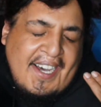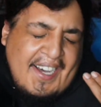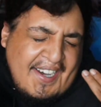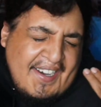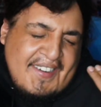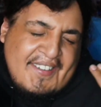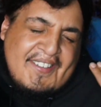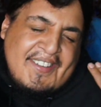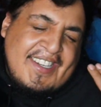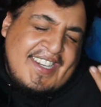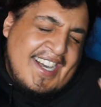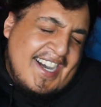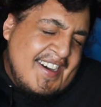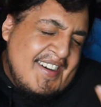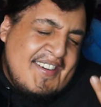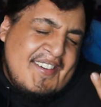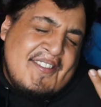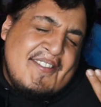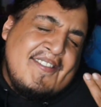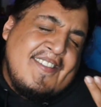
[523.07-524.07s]
Oh
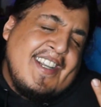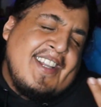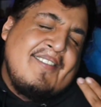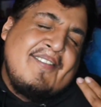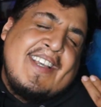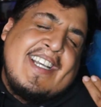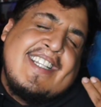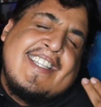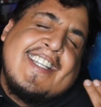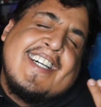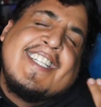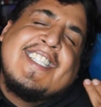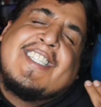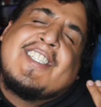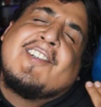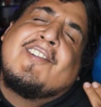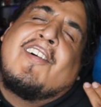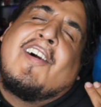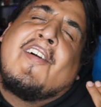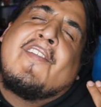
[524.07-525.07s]
no, what have they done
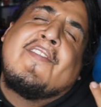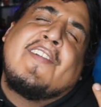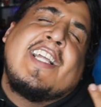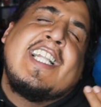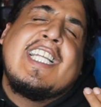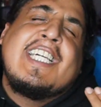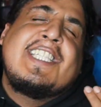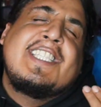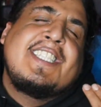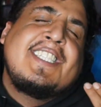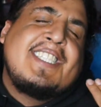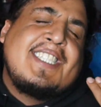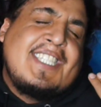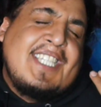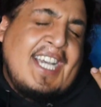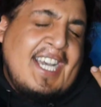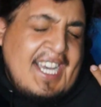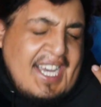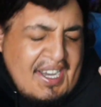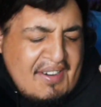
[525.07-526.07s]
to our
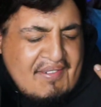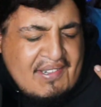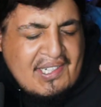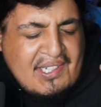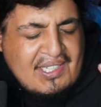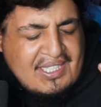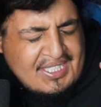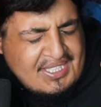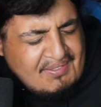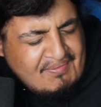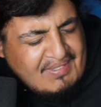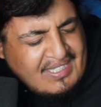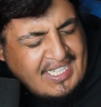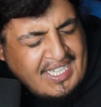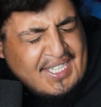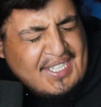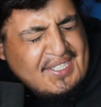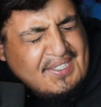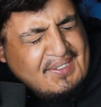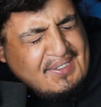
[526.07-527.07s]
villains? Have an awesome
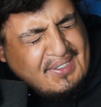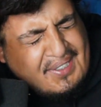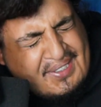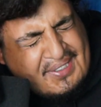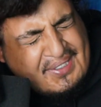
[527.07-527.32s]
day.